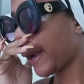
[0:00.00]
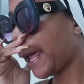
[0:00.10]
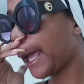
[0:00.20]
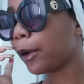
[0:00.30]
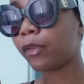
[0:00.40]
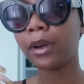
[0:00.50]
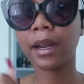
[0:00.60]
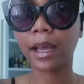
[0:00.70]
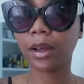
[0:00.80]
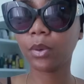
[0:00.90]
But like, for
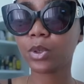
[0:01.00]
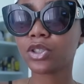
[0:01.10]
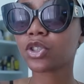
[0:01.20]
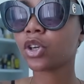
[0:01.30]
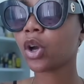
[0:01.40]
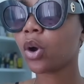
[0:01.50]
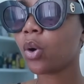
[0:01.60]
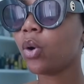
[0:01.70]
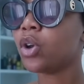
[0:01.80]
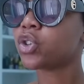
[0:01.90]
now, we're just gonna
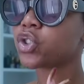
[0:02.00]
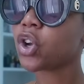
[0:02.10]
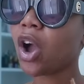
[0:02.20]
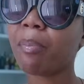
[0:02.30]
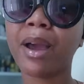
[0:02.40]
go shop.